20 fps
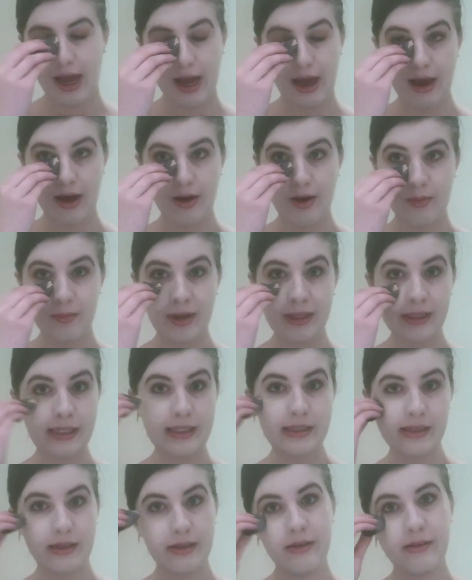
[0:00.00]
And they
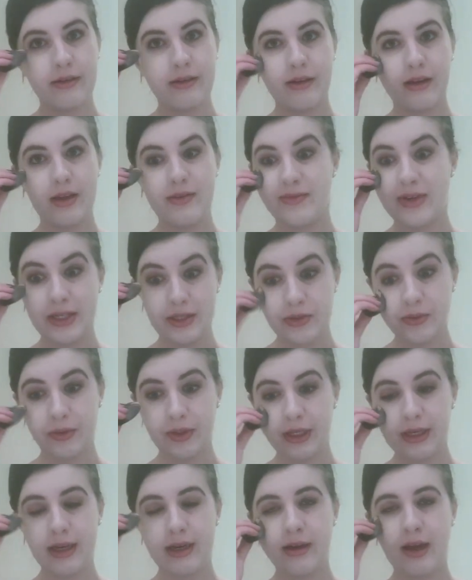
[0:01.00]
did,
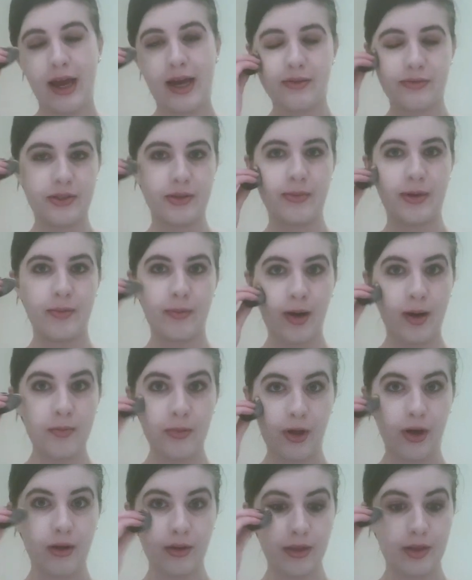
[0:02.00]
eventually, after my mom
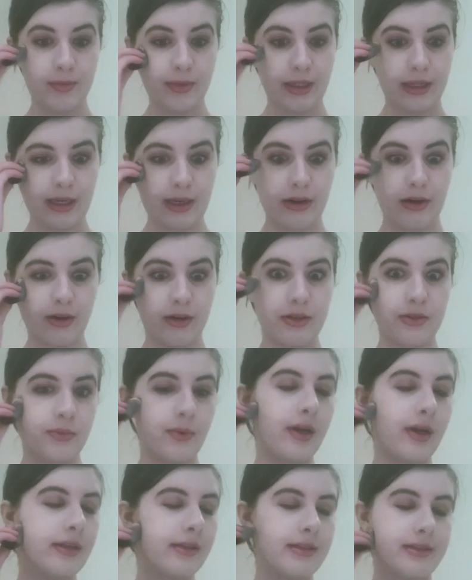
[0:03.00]
called them in the ER as
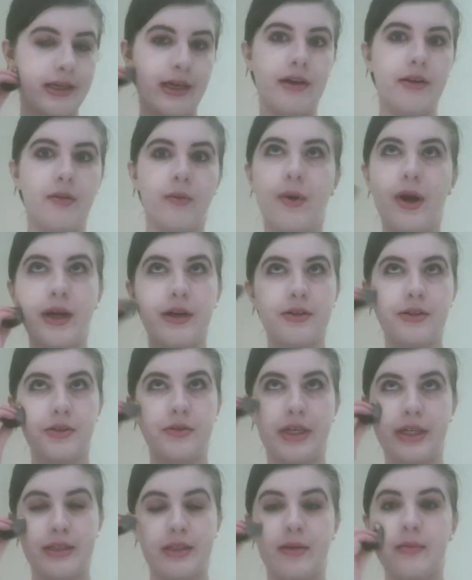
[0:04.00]
well and said, why aren't you
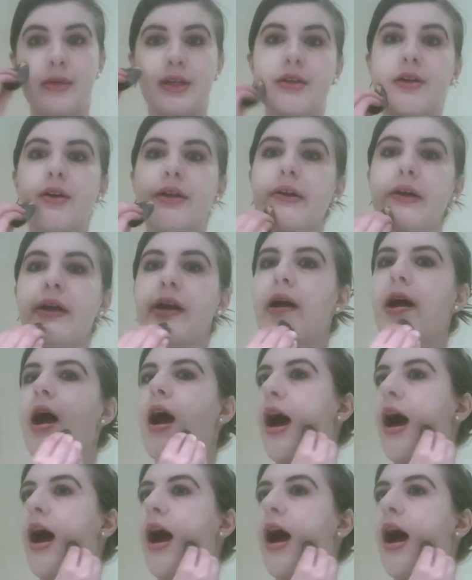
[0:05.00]
testing my daughter?